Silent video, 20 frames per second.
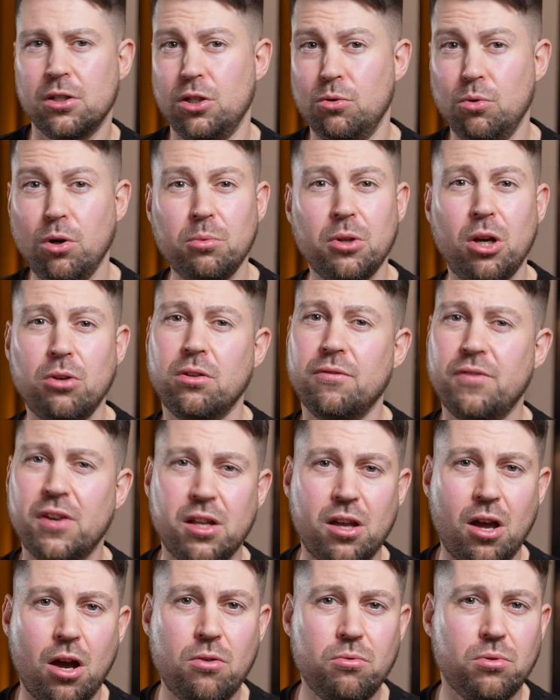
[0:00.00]
You upload the
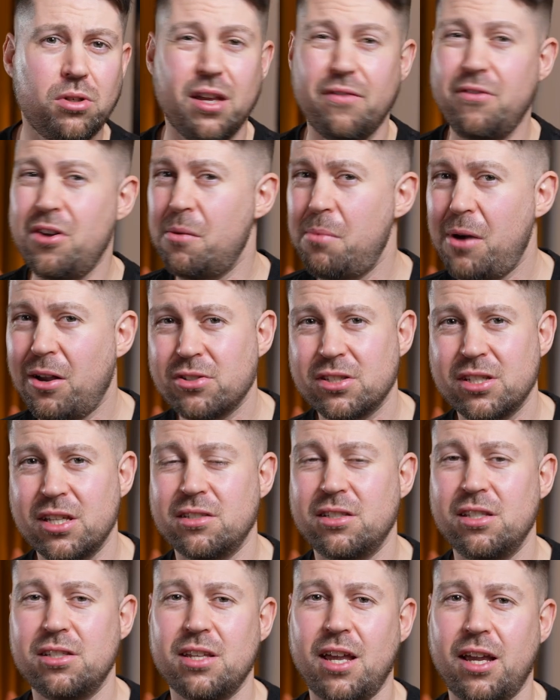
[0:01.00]
video, give it about
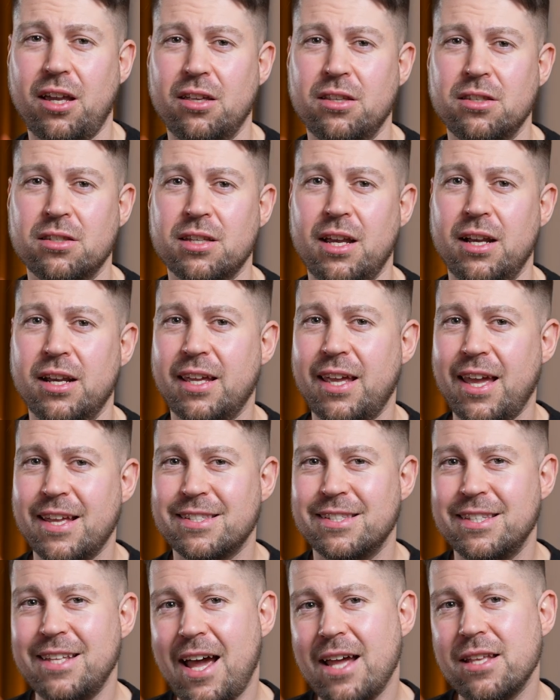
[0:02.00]
60 seconds and it
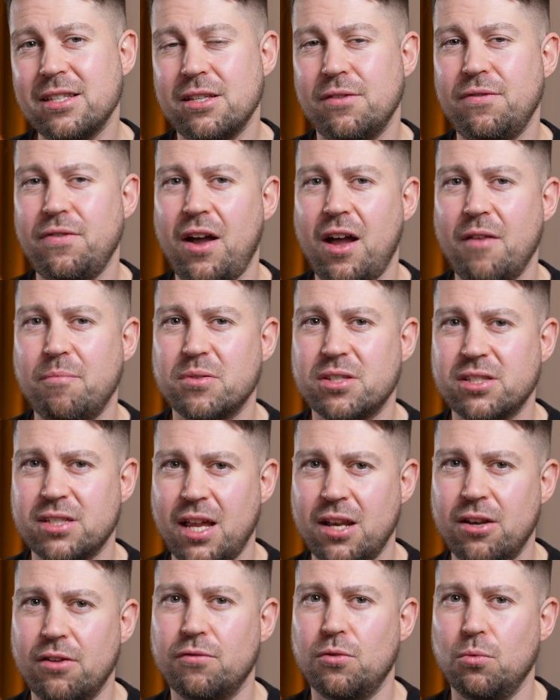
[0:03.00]
gets
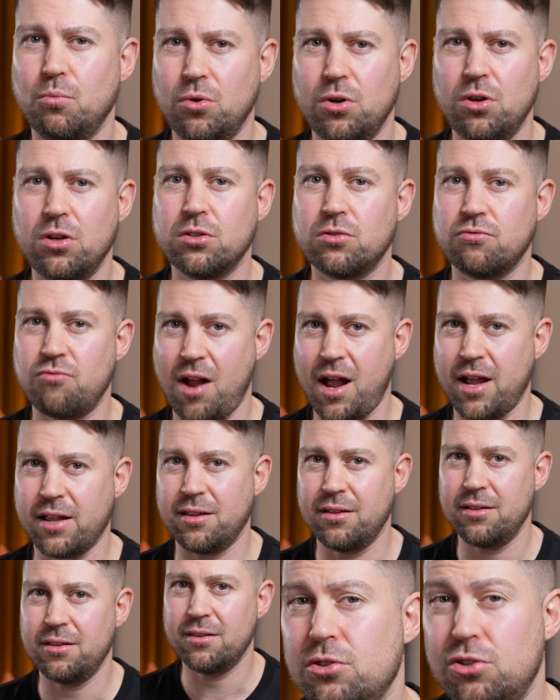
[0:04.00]
95% of the words right.
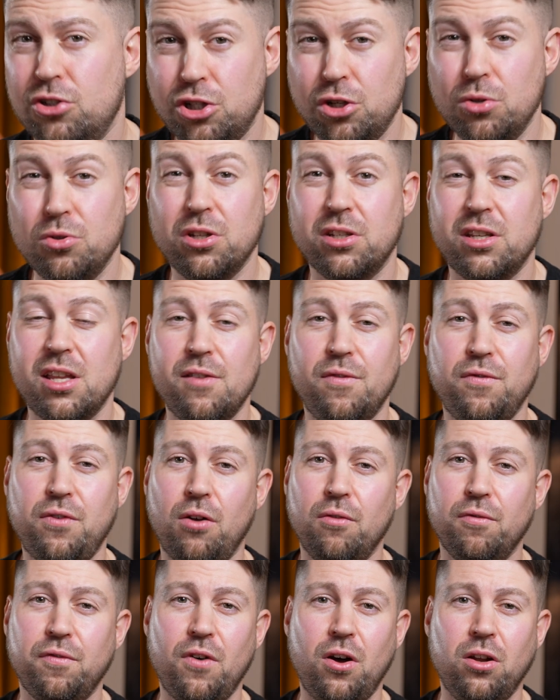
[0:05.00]
Choose a
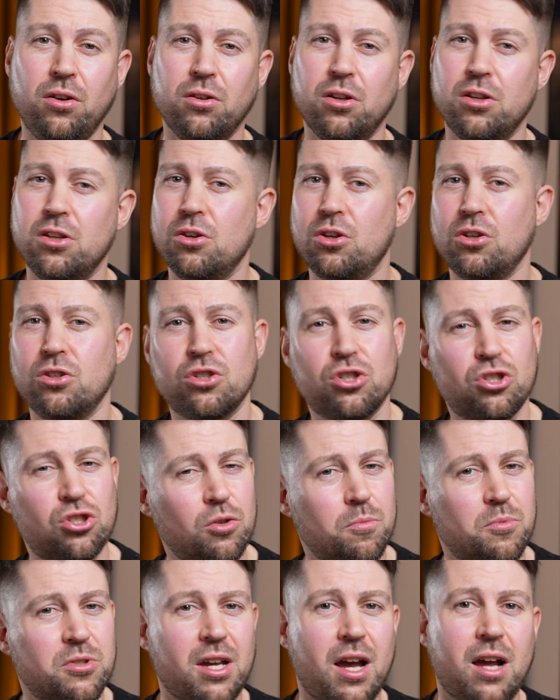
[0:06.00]
default font and you can
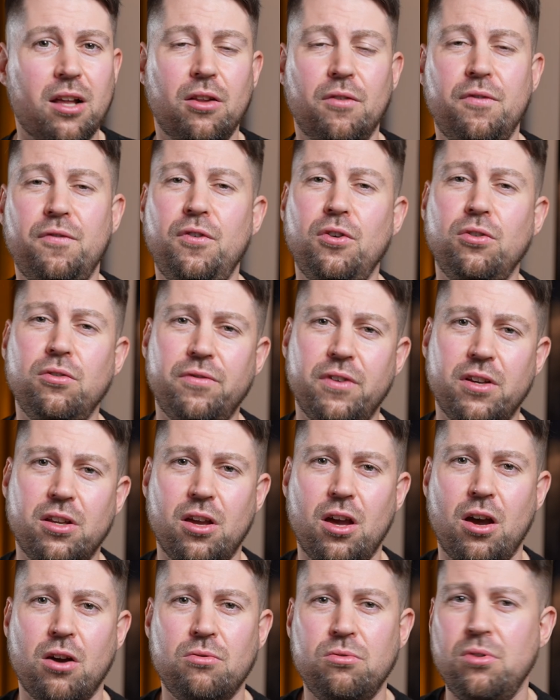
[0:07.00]
subtitle a full
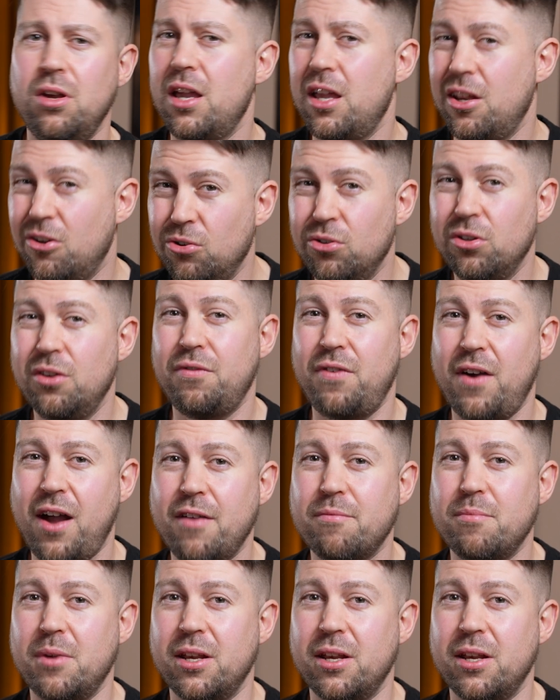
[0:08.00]
video in under 5